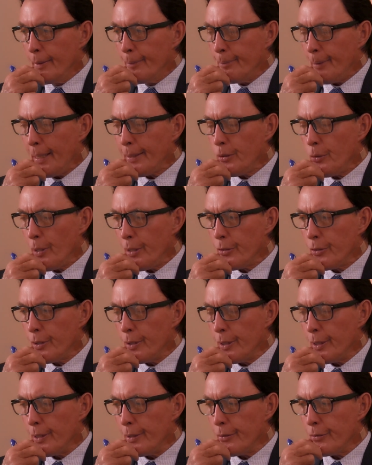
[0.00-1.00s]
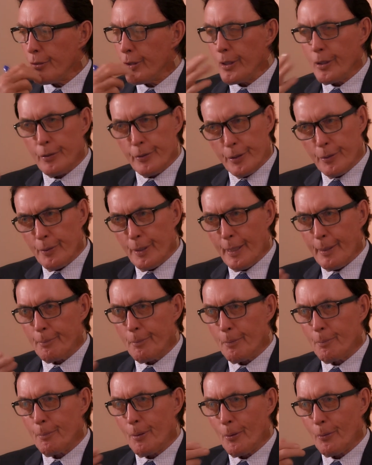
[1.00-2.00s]
My question is, you and I
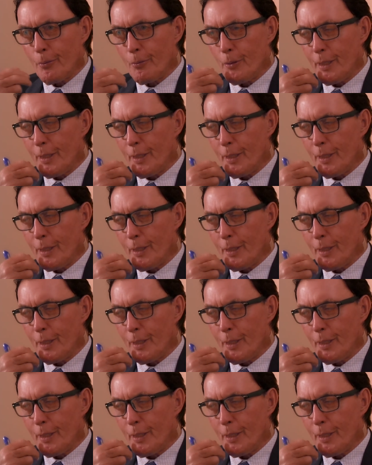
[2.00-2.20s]
were both